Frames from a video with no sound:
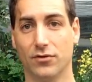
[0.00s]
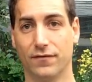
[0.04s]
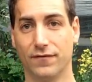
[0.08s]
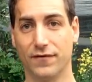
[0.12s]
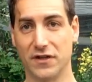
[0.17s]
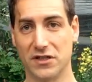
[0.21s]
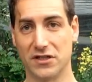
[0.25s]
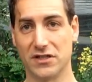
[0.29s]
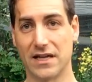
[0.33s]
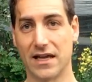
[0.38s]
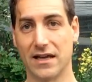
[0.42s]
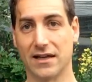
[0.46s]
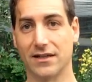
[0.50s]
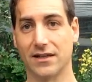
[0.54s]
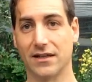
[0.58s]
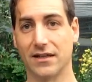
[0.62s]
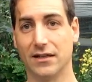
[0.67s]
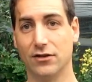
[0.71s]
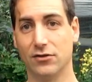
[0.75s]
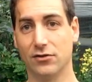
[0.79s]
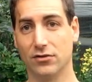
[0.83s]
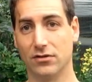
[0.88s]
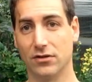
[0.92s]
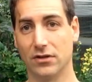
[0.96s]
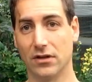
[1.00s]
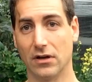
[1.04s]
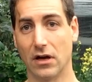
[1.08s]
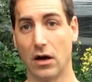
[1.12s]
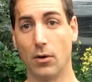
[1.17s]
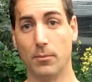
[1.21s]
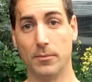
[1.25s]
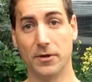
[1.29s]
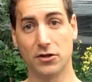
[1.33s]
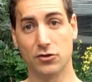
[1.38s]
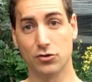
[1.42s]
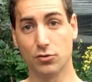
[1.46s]
your, your fish tank in
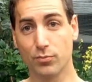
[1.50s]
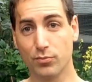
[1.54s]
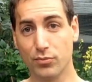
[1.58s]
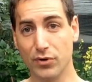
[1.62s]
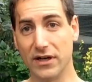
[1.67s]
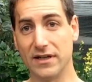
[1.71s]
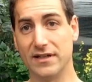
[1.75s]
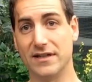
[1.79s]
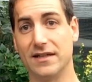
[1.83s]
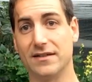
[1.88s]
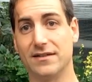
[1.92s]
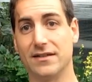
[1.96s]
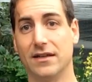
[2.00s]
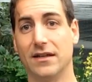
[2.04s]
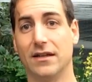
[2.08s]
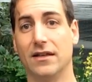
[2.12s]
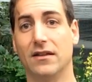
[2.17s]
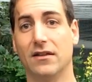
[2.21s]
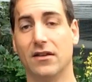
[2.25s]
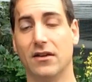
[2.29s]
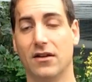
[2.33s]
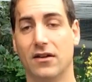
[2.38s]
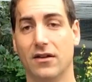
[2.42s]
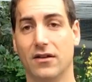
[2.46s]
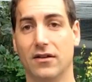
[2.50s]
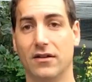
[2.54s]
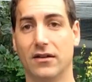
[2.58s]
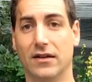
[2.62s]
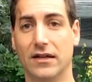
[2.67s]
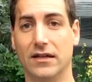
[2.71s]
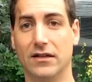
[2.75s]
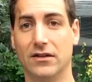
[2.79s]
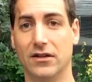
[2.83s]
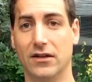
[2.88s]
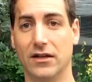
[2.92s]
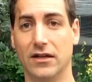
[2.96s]
I mean to build it in
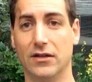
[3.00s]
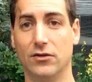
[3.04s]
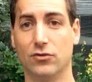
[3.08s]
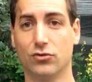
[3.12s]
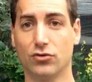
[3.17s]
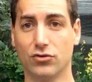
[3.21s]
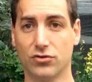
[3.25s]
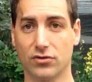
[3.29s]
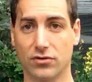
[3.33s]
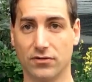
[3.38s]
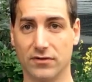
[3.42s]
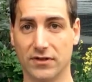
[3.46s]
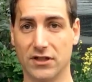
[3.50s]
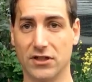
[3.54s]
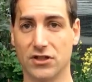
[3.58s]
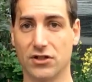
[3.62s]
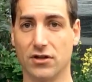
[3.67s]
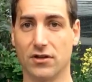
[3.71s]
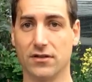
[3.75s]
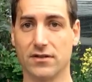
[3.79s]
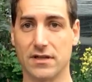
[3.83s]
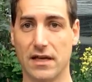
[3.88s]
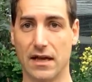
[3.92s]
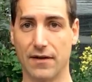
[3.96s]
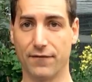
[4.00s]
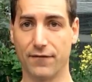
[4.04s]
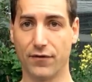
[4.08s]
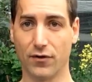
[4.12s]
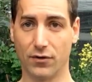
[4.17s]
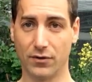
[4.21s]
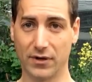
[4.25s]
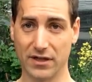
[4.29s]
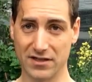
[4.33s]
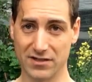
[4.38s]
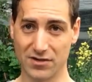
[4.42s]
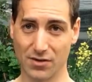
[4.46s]
uh, in uh, in good
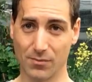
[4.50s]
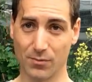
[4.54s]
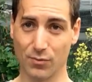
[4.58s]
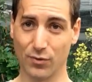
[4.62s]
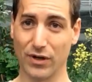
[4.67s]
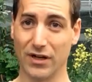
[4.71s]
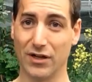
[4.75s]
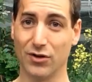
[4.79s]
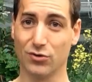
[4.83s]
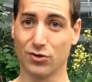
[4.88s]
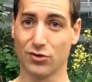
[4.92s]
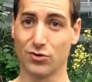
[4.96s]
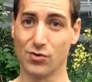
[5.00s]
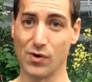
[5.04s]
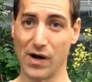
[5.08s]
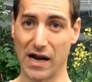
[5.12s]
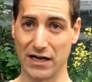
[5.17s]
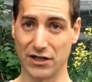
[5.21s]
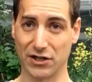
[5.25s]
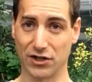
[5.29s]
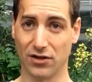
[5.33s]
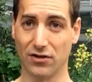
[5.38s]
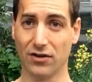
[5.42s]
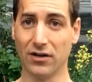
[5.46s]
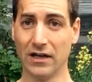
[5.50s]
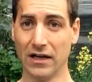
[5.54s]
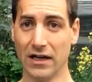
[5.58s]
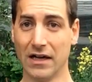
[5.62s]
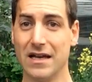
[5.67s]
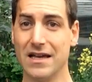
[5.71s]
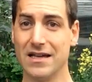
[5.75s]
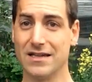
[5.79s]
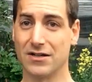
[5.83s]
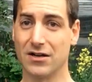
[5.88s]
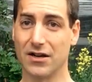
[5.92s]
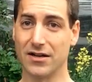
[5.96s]
conditions and following some really good
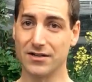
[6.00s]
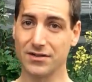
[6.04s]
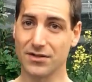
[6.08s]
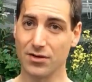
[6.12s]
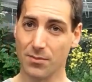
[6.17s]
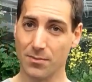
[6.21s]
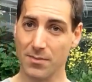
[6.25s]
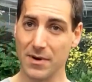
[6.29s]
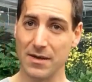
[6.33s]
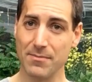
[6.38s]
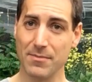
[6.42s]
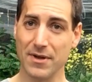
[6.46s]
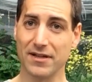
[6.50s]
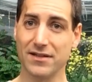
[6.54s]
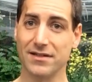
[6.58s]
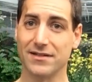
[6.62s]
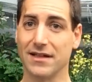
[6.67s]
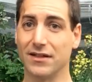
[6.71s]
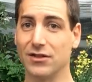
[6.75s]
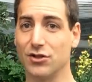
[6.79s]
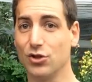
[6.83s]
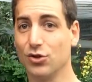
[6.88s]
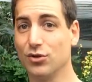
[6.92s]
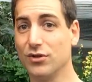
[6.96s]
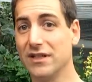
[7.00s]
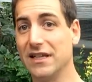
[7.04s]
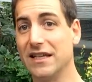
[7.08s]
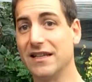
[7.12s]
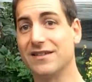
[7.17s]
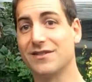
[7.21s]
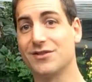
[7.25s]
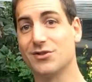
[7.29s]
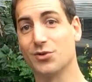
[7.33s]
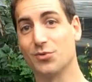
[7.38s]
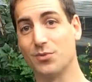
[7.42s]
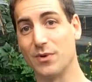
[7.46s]
ratio. There are some limits
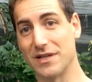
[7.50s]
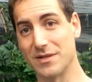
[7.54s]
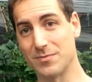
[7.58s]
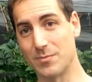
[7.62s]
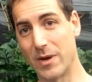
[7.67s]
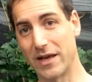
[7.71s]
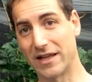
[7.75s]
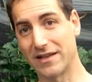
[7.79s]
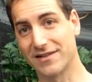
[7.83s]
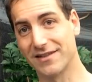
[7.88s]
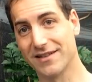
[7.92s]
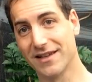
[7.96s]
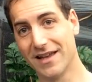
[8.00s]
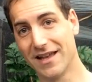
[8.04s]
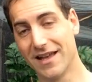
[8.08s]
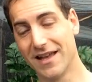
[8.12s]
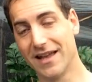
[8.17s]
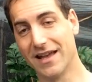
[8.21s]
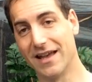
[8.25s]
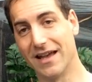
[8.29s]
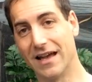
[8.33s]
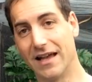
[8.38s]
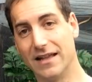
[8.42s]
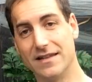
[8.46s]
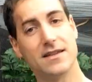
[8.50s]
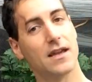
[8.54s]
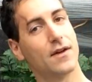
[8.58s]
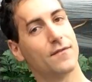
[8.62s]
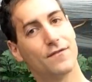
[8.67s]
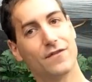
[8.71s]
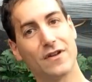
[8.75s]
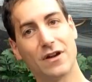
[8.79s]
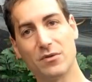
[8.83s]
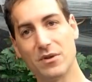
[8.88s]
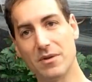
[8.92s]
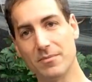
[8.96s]
that you need to respect,
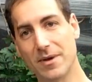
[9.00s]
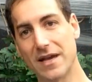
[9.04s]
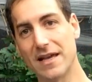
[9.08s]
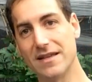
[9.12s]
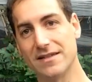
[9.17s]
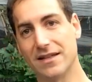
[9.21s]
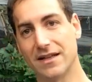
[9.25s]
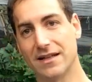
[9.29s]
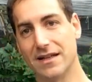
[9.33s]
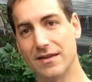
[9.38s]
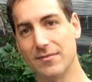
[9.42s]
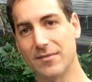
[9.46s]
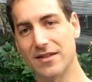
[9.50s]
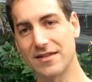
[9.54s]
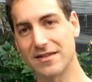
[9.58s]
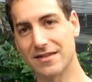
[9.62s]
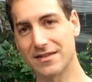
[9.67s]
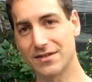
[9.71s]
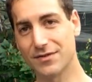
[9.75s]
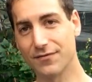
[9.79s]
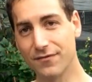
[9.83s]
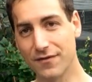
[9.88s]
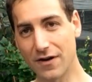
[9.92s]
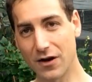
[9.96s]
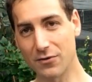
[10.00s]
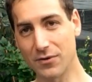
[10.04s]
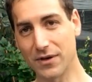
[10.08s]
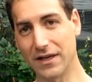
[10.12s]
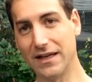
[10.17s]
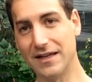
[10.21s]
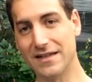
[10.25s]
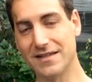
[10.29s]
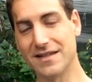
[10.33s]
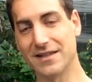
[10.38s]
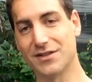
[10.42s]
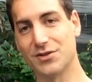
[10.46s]
and they are very basic limits. It's
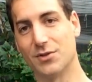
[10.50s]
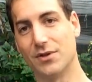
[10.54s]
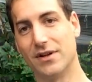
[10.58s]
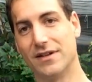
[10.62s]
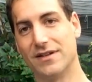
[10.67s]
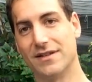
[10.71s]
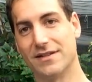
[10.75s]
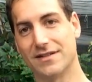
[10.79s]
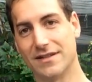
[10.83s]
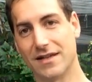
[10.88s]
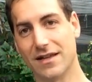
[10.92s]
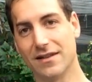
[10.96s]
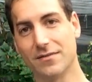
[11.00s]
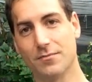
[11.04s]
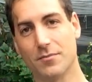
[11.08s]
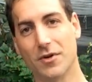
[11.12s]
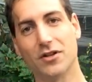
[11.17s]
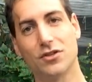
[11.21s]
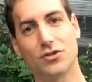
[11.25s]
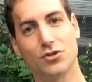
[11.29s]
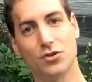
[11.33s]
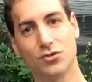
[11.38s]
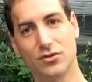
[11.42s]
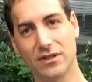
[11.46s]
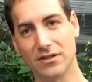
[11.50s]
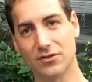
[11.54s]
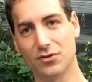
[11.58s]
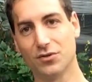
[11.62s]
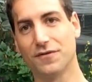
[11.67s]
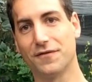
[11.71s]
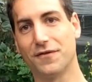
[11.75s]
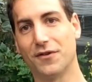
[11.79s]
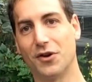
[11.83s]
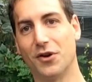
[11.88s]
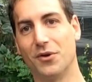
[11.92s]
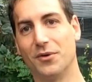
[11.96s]
very easy to understand, but
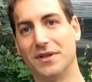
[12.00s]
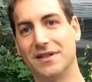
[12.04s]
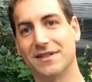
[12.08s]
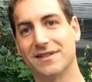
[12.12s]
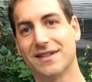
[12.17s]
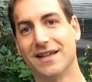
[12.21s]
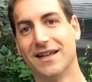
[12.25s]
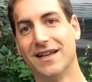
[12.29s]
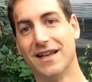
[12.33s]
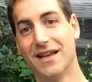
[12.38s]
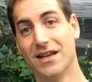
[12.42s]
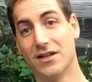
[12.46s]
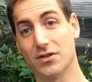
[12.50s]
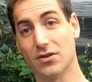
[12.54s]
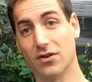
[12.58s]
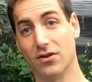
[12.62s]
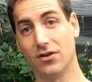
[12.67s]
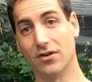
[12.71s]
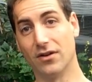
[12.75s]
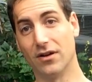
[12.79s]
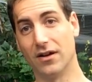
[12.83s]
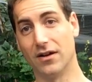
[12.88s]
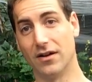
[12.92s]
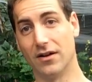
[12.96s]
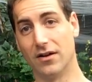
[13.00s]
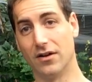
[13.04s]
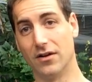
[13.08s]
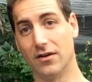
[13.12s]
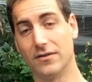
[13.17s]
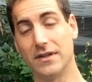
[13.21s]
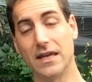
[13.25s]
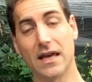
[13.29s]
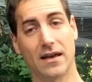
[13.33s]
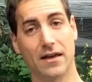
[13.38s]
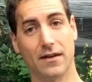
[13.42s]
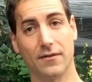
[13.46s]
you need to follow it. So
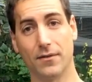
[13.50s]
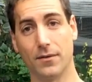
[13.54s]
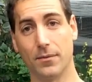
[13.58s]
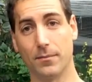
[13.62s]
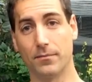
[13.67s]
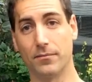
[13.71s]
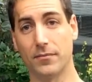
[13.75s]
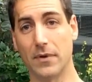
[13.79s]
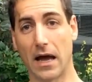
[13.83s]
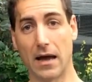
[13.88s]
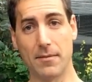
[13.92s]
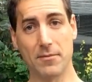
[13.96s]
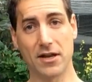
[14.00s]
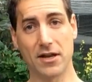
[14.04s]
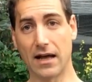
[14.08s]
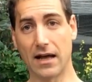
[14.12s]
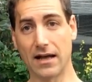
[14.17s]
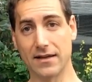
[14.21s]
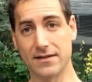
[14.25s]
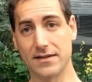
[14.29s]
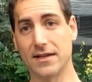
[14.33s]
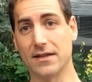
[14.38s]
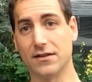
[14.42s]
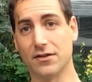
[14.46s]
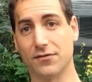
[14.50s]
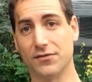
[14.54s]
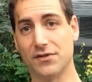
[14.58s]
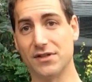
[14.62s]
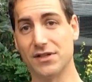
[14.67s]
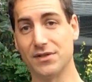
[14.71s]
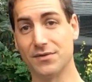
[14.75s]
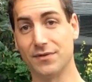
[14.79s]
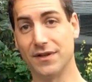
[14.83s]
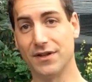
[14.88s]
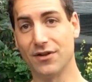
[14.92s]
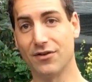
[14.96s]
uh, yeah, I mean, at
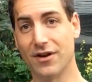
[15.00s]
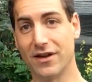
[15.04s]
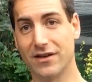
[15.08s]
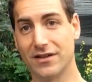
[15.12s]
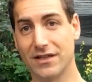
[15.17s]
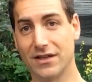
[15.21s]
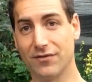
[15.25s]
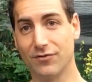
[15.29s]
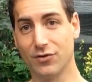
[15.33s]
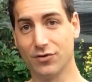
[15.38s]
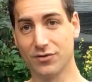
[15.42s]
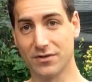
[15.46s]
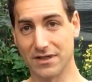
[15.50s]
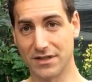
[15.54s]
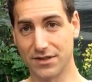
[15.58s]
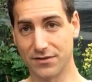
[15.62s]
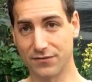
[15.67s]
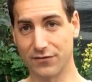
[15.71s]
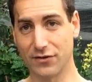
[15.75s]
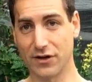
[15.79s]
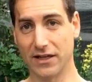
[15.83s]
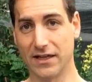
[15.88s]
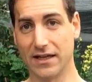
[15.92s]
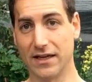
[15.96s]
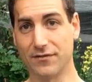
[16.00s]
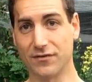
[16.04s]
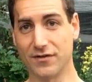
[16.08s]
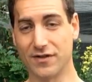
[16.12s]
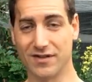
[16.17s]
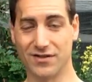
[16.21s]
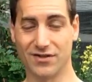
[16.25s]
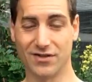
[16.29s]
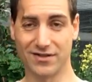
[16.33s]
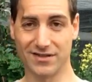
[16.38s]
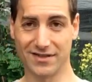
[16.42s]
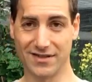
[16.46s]
the end of this video, I give you this
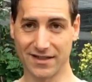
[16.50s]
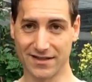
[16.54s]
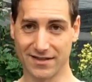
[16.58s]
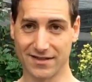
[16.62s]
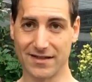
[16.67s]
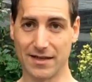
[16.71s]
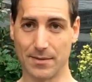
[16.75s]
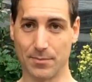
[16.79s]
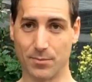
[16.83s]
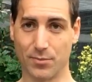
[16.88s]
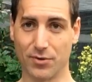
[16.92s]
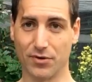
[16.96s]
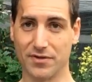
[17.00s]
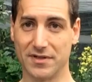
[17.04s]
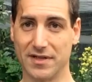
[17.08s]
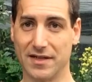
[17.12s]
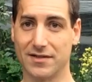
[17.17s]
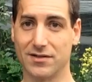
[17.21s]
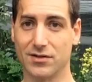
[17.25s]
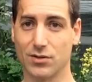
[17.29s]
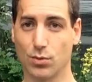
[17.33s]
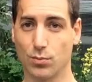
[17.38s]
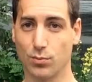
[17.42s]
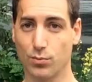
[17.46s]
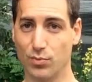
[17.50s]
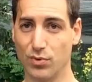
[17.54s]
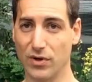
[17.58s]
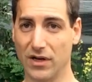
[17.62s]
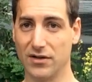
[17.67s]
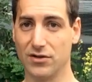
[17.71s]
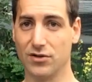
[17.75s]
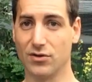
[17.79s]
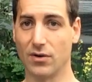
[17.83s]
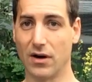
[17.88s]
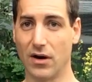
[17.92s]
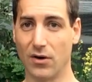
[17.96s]
free gift. It's a six-step process
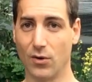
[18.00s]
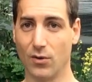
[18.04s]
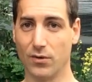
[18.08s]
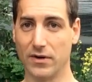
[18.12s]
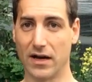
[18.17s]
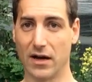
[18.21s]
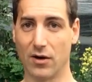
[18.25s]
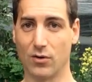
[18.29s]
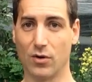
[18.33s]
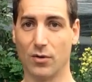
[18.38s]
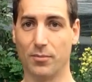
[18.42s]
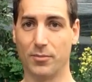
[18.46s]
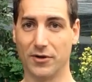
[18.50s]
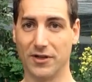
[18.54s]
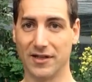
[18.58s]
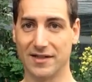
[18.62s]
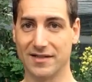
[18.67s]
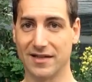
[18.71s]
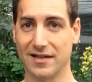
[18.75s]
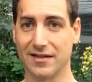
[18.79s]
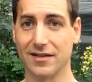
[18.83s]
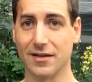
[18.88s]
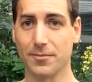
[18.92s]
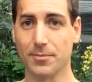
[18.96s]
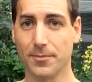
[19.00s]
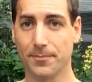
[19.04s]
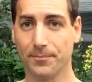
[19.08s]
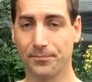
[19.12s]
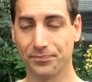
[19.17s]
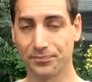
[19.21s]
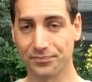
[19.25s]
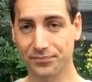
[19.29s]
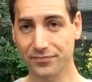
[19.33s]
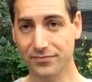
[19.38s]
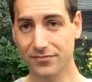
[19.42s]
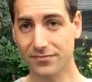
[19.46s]
to build your own aquaponic
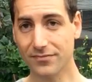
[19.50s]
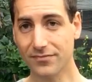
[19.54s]
setup.